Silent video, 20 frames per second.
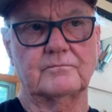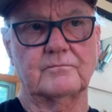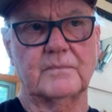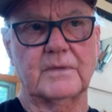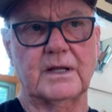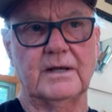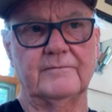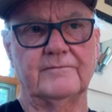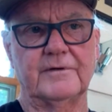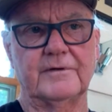
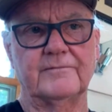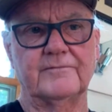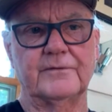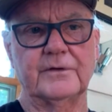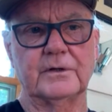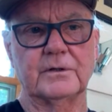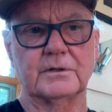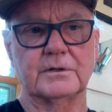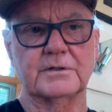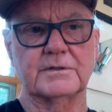if it
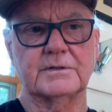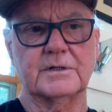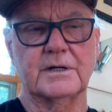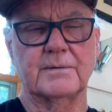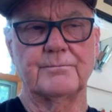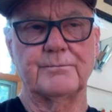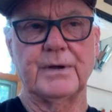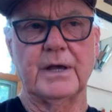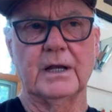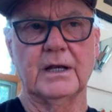feels
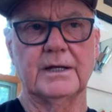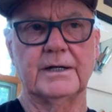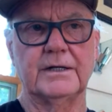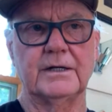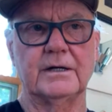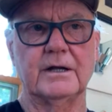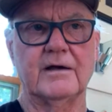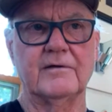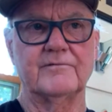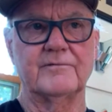compelling
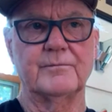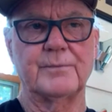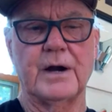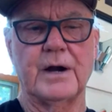enough and